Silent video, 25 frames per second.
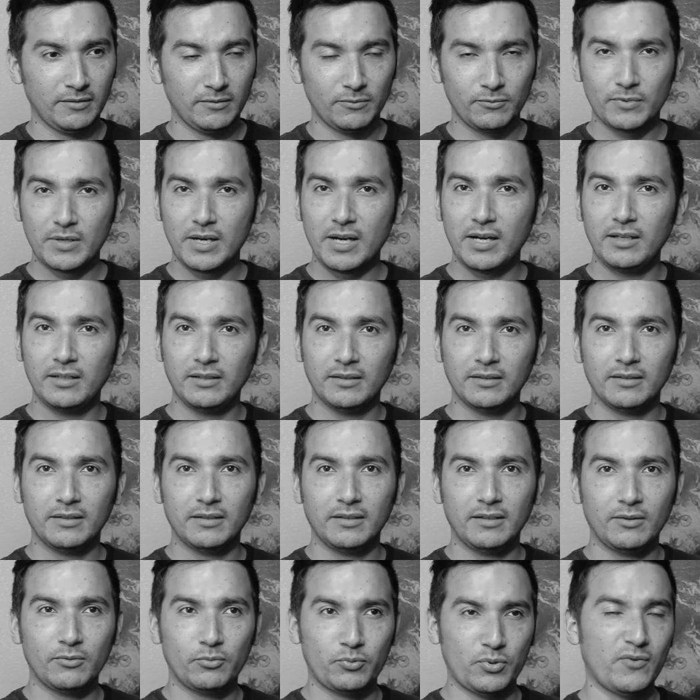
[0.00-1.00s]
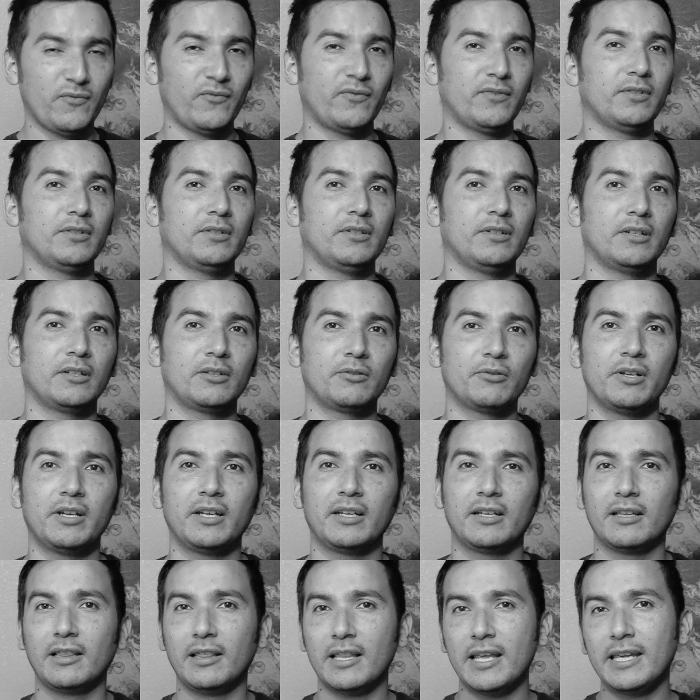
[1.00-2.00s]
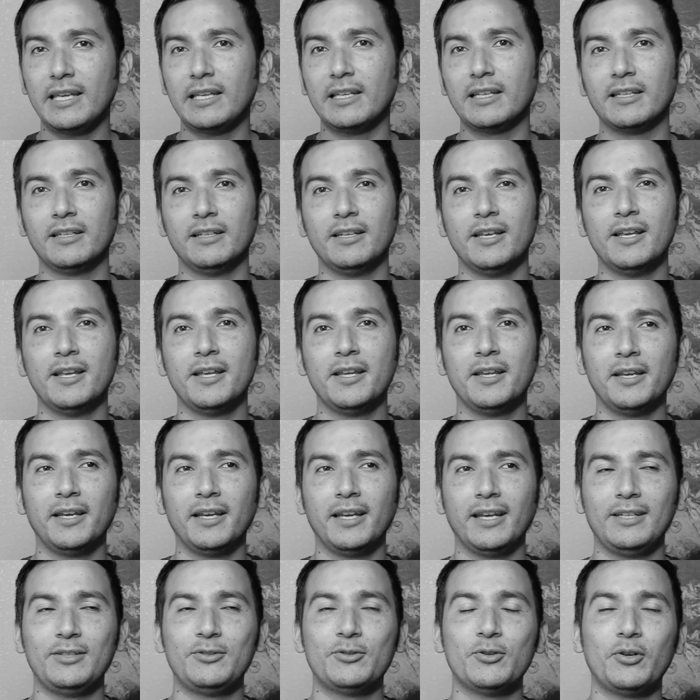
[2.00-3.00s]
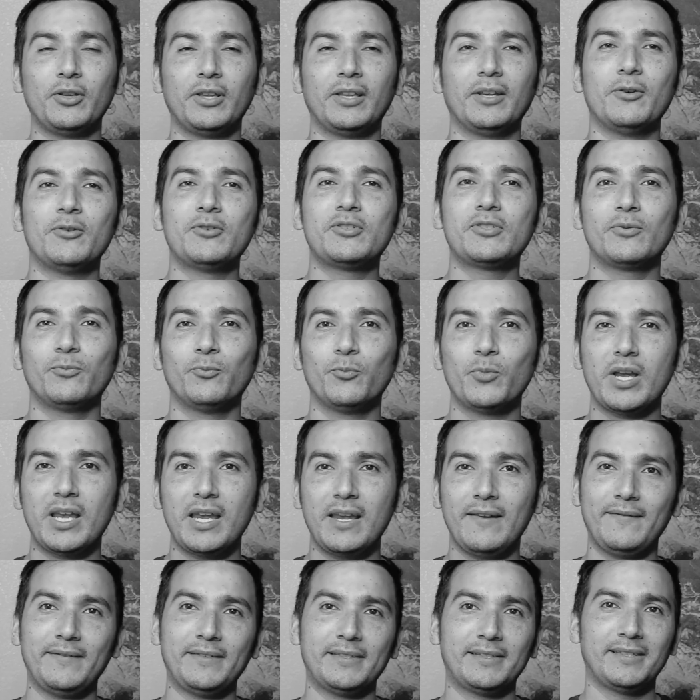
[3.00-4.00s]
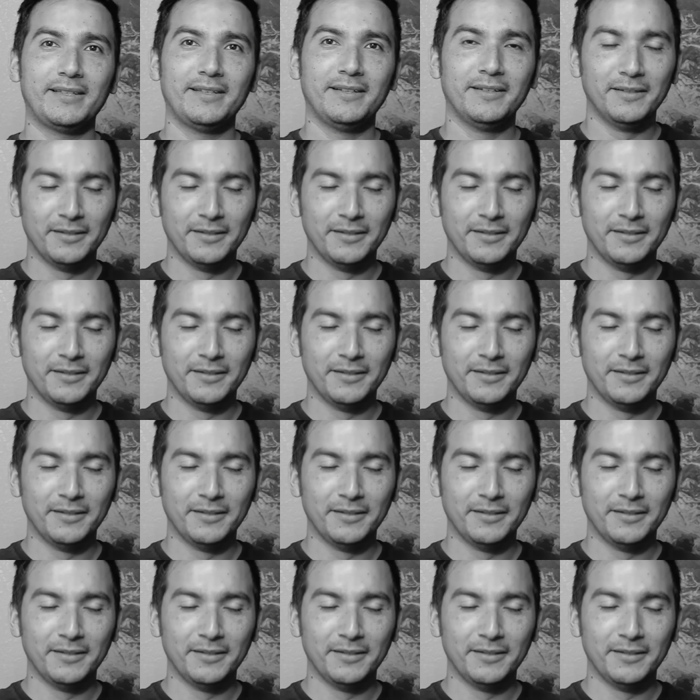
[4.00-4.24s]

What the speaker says: right? The river, a creek, a lake, enjoy the ocean waves.